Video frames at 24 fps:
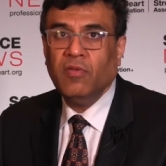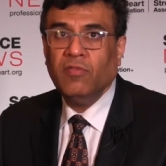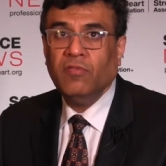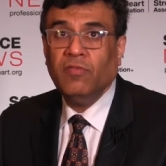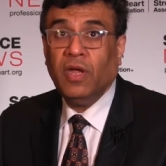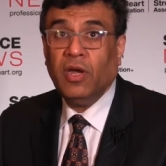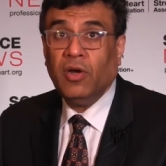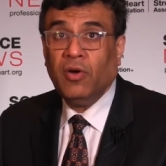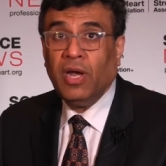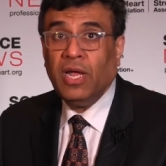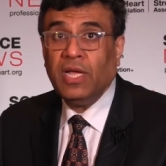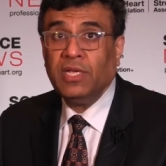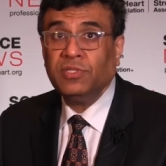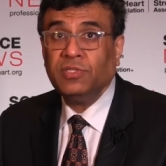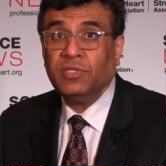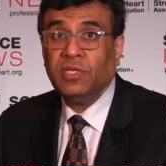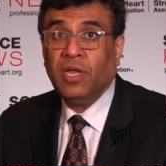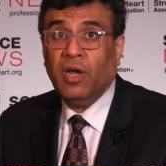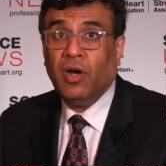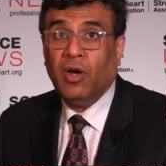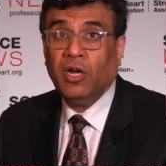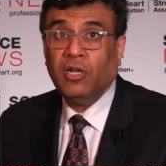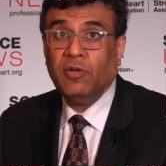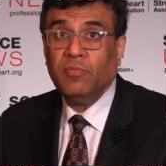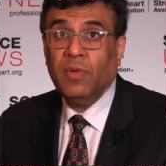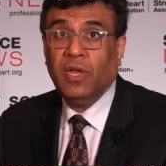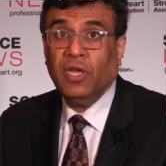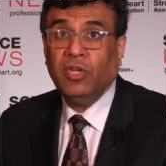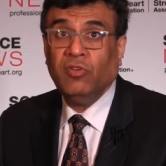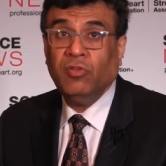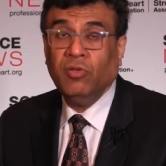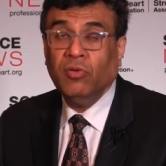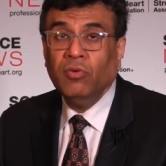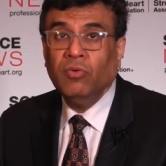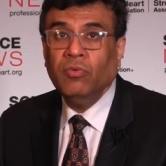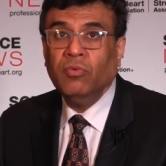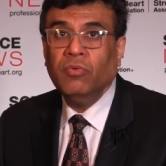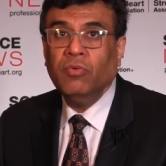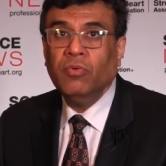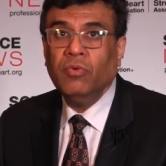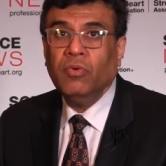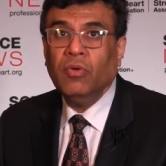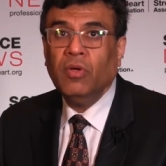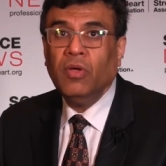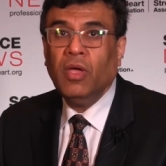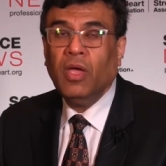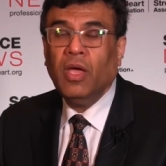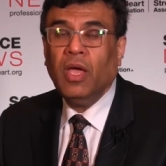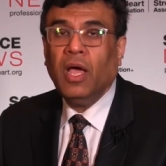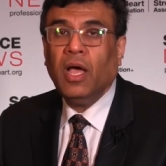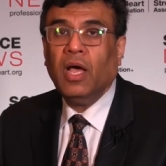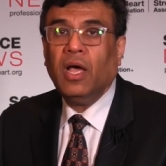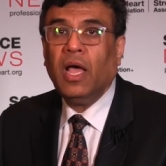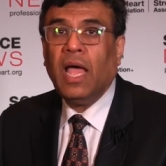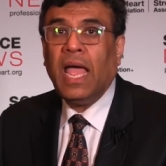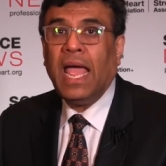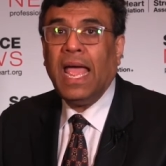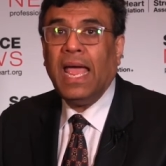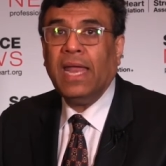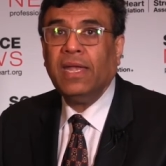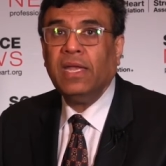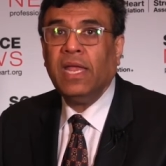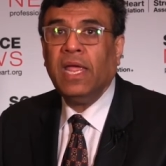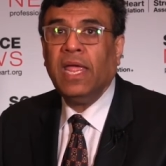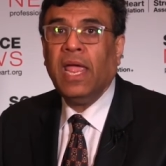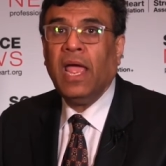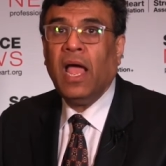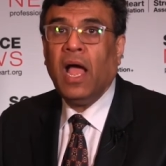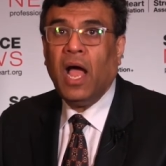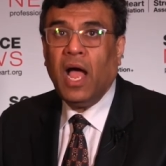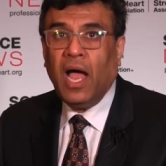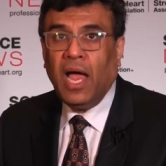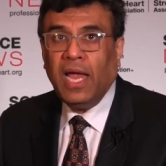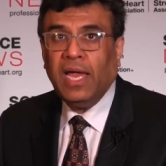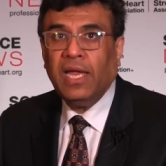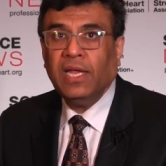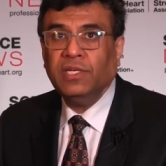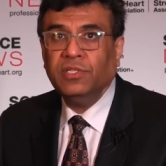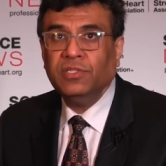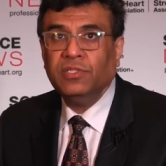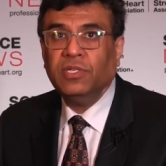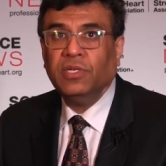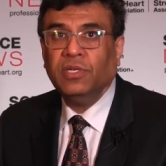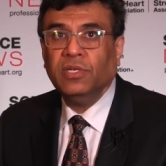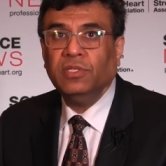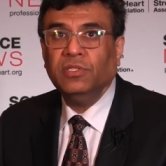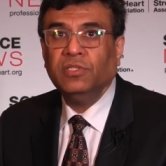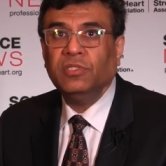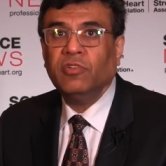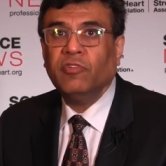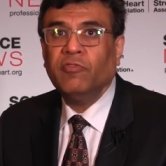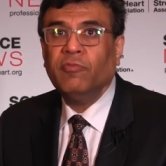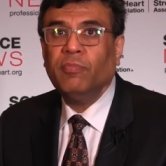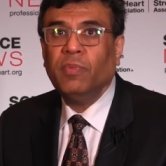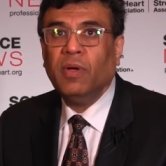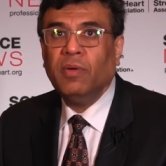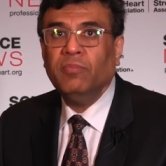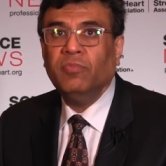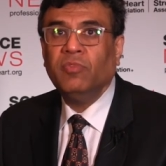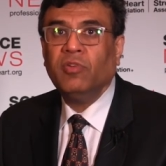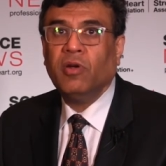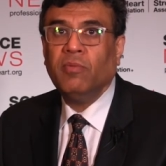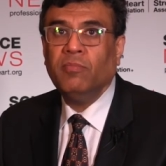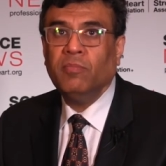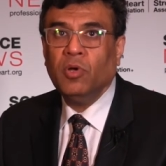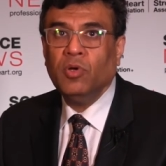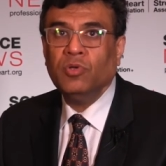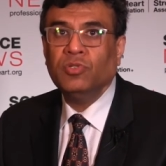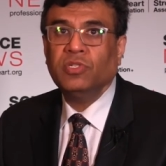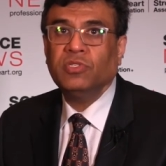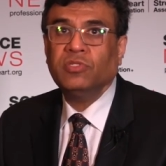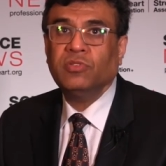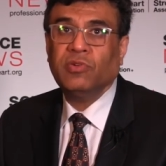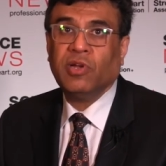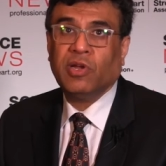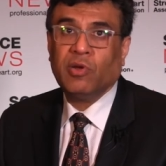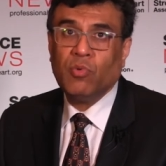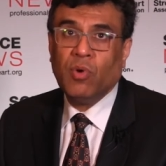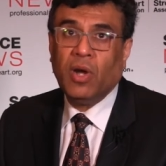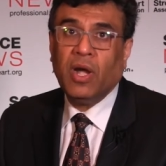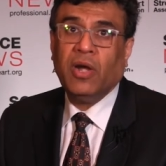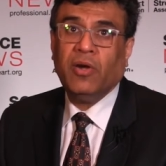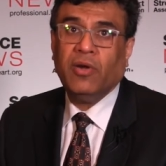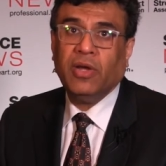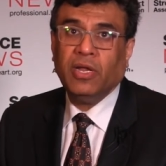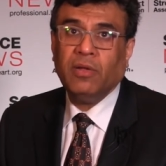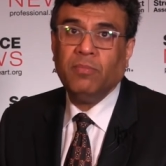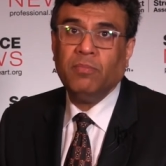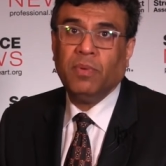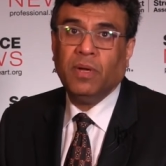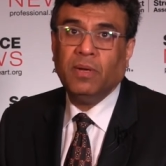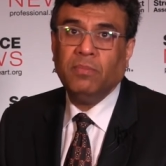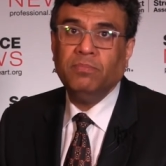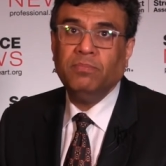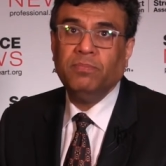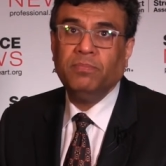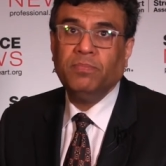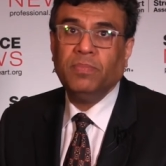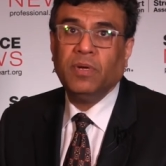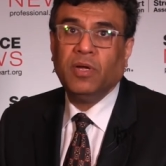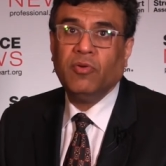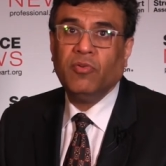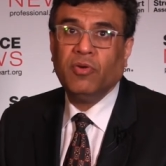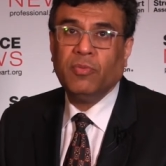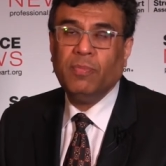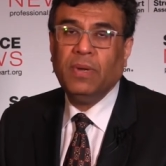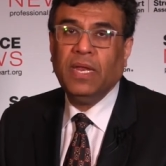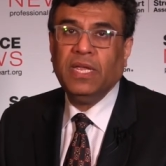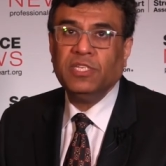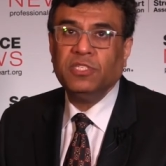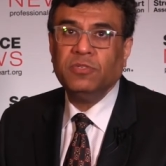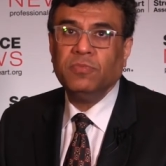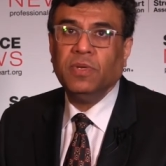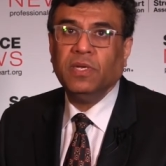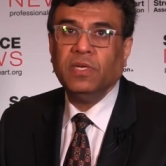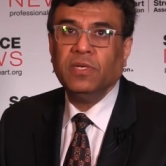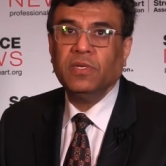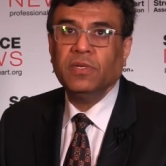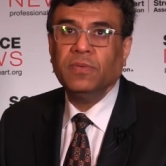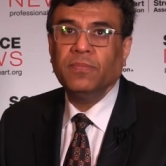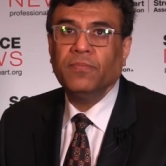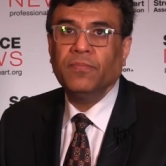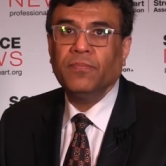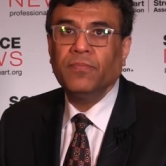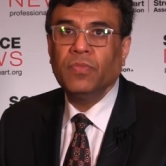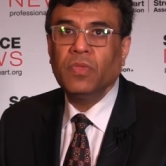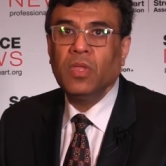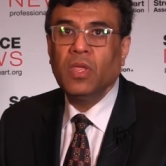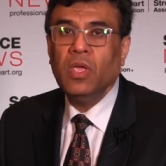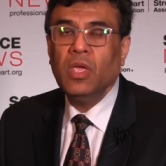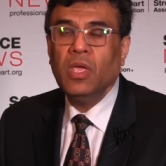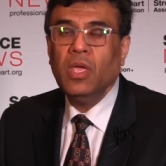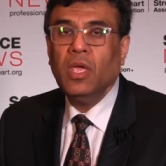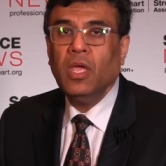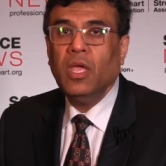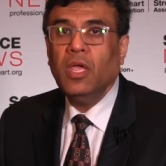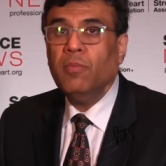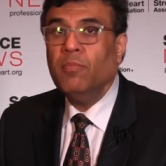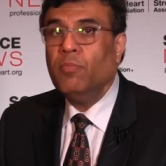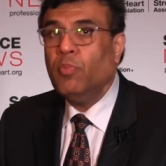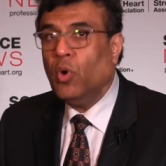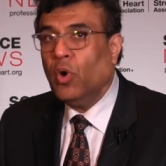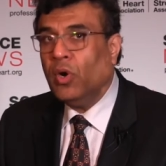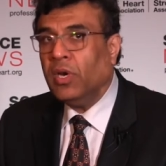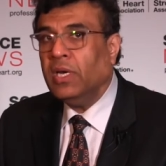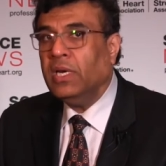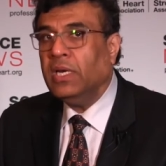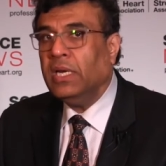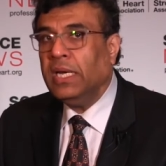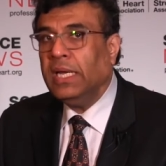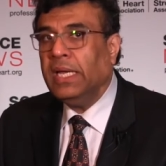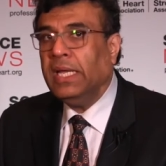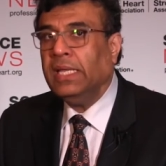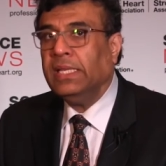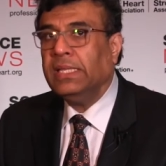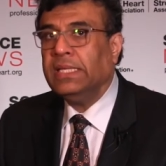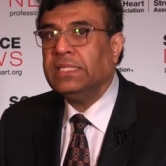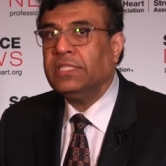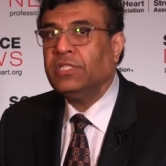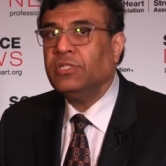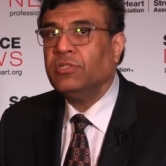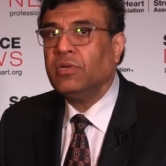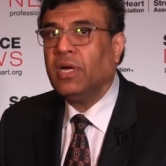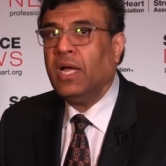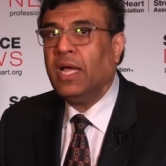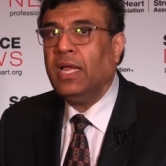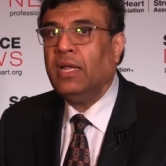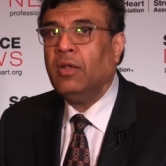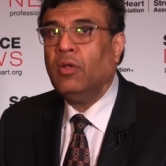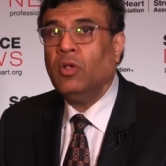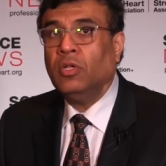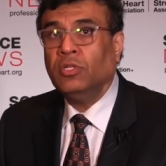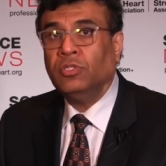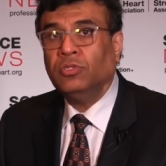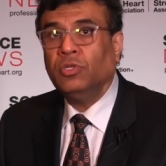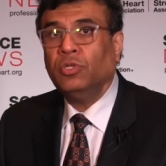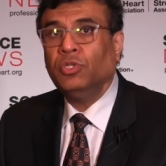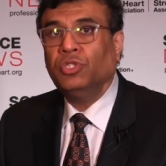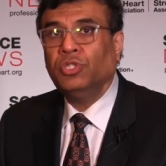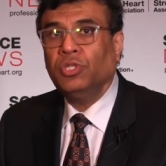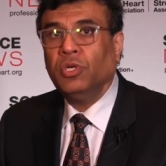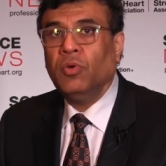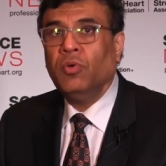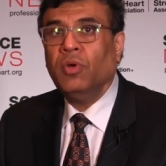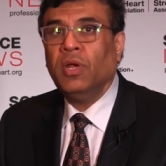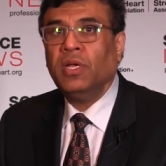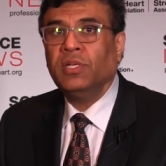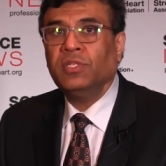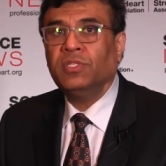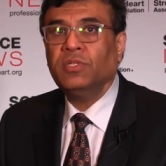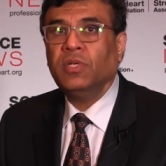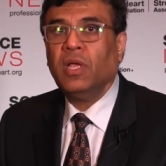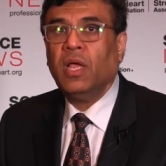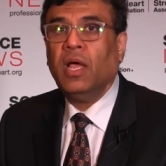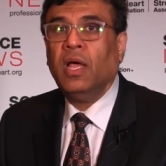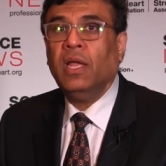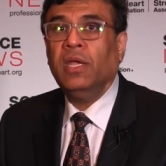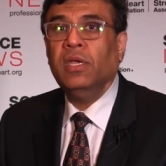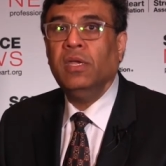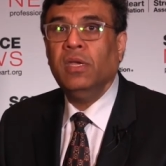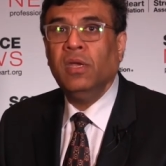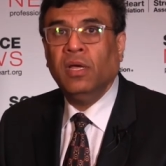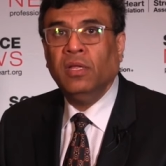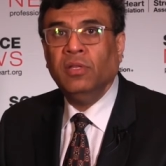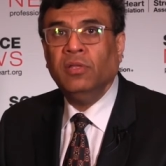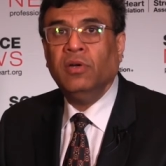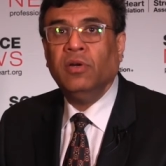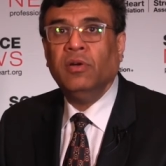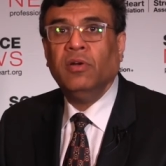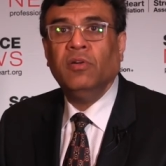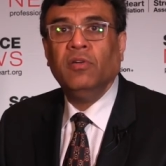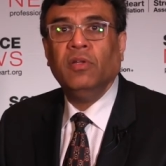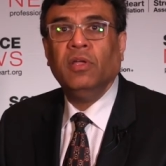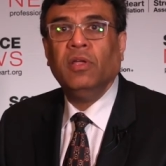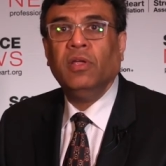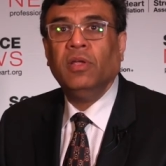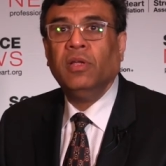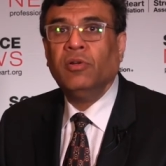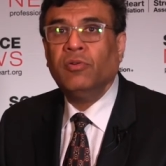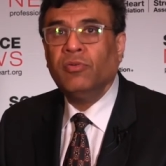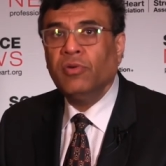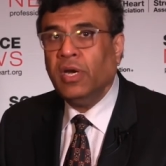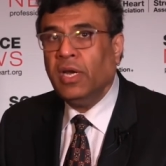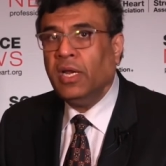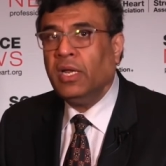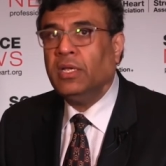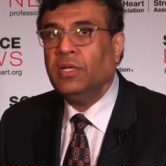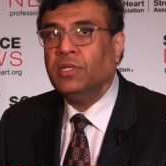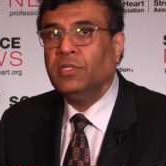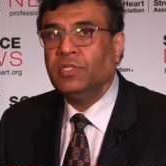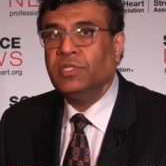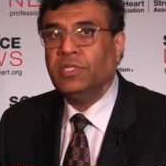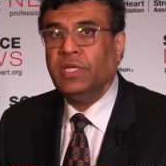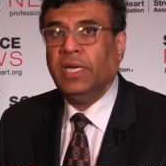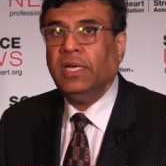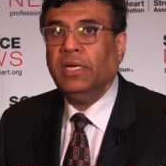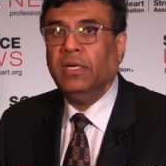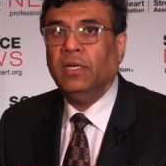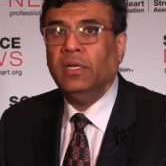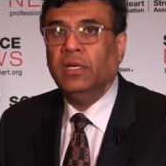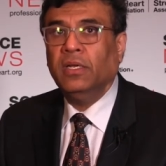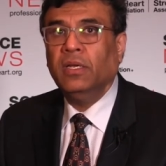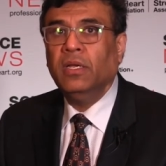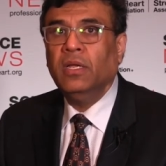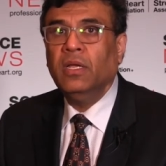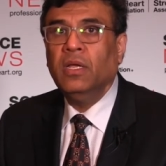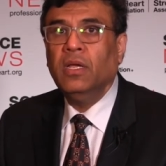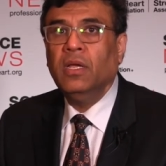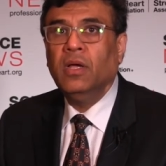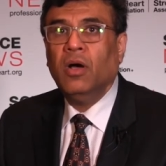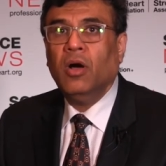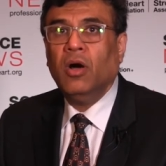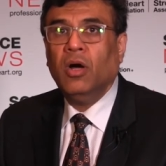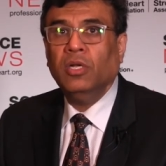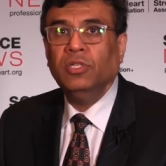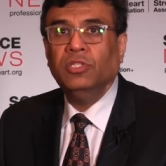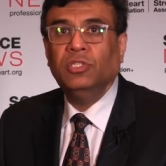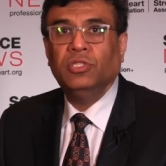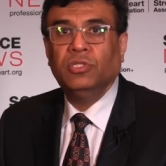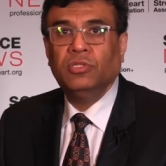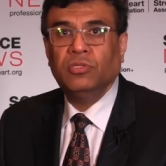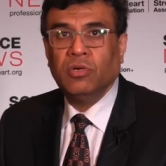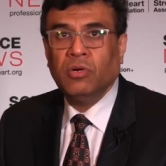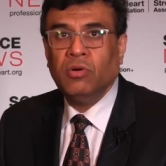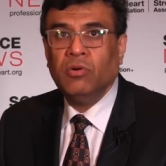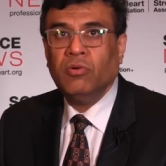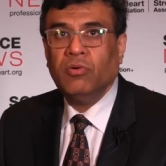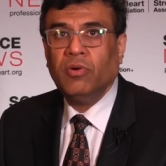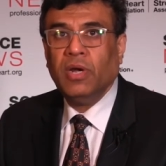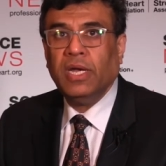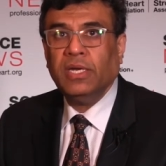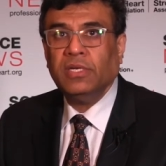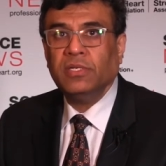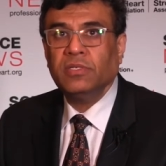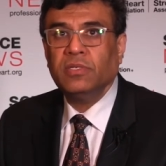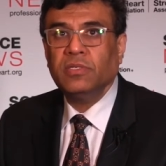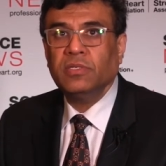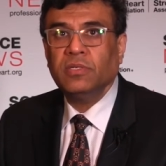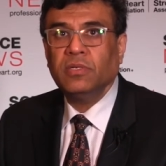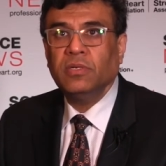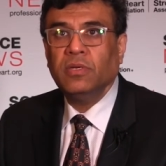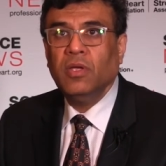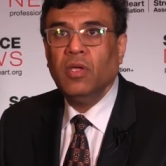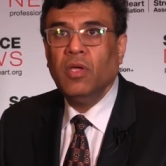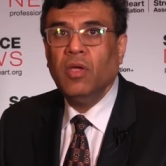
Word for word: Whereas the HeartMate 2 uh, had a high incidence of pump thrombosis requiring pump uh, replacement. Importantly, this trial also showed us another critical signal on stroke rates.